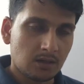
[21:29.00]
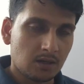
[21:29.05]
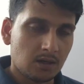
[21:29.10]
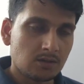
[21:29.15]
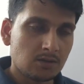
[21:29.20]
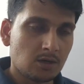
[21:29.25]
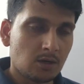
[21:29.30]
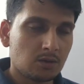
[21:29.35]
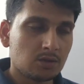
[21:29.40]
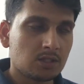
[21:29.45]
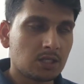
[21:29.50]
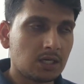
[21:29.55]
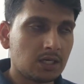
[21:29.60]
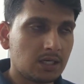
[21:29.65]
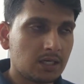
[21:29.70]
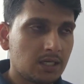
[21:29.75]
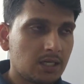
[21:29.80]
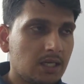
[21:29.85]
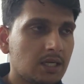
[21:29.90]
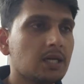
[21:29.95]
Not
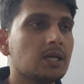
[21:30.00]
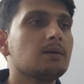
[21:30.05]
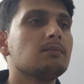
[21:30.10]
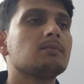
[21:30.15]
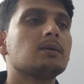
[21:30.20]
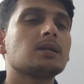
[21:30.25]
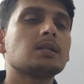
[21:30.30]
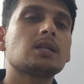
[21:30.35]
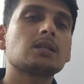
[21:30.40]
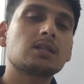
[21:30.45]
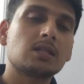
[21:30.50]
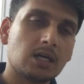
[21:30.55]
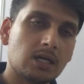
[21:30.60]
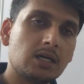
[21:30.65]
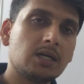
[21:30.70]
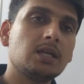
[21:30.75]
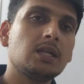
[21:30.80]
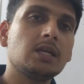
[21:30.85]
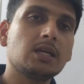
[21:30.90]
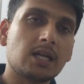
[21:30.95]
30 here, but the
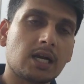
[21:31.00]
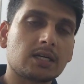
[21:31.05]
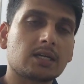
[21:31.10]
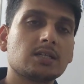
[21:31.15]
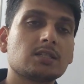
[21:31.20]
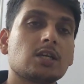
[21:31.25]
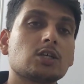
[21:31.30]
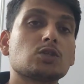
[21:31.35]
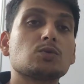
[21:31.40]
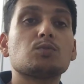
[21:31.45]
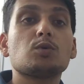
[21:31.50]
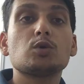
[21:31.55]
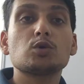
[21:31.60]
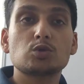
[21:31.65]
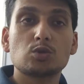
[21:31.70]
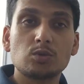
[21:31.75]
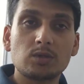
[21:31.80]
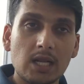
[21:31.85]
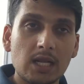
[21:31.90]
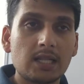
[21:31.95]
30 characters are supposed
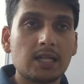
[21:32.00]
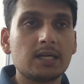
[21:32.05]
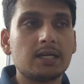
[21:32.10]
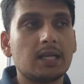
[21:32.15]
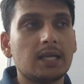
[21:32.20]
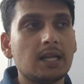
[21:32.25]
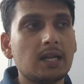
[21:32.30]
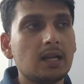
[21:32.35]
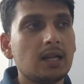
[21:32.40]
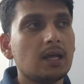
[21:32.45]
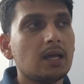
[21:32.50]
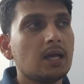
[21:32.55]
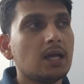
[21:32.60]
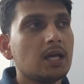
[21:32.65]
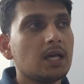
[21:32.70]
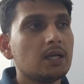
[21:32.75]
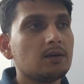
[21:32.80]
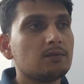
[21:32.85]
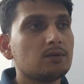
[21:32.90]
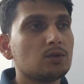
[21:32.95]
to tell the tale.
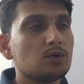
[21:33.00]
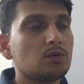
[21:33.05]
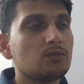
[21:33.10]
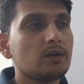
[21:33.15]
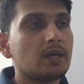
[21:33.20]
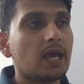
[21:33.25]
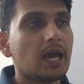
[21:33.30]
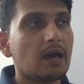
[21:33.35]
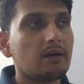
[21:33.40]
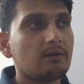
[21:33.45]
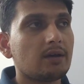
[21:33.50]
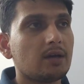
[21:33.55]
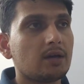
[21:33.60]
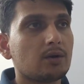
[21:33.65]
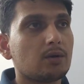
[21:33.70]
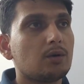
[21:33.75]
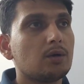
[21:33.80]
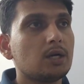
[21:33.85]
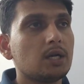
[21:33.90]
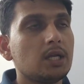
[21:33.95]
Even though we have here
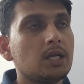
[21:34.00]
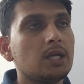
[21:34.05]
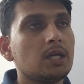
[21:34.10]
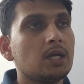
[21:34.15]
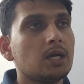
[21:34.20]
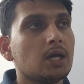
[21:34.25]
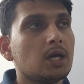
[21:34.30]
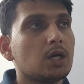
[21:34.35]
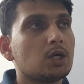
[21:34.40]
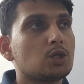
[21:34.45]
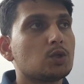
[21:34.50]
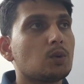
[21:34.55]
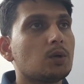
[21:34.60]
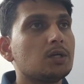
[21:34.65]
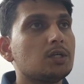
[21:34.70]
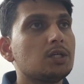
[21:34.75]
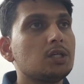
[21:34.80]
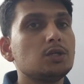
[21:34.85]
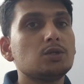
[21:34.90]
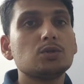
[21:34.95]
only
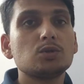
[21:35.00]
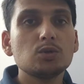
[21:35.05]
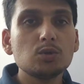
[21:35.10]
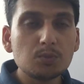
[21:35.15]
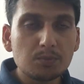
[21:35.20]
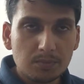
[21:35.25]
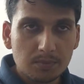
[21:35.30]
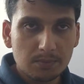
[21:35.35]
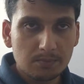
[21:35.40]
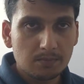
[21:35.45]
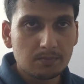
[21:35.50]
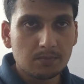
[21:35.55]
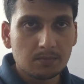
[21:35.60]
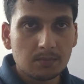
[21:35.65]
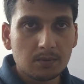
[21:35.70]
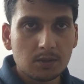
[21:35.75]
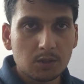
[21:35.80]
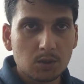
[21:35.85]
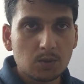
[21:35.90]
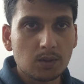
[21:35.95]
22
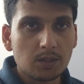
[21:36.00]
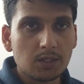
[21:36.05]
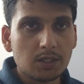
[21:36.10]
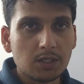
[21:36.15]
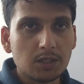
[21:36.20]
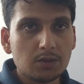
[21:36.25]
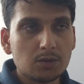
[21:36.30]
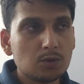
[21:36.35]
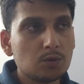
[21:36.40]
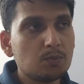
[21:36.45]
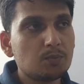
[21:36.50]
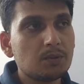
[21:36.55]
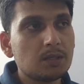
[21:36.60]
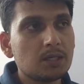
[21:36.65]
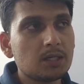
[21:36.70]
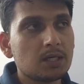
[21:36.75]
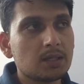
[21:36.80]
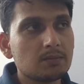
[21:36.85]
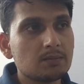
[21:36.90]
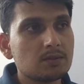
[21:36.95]

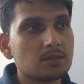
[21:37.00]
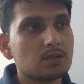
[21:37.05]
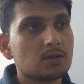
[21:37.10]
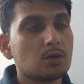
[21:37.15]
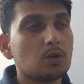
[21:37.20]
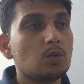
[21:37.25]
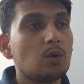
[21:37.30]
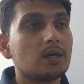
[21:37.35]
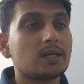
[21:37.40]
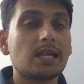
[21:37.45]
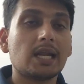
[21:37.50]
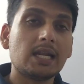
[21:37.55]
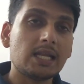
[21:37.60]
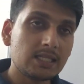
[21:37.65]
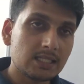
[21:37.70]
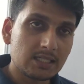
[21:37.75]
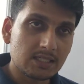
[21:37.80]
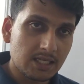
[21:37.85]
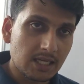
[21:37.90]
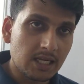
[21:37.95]
pilgrims who are
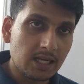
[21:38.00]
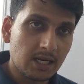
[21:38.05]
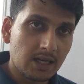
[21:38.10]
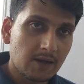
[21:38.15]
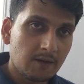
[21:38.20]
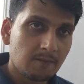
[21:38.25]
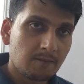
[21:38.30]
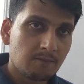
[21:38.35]
telling the tale.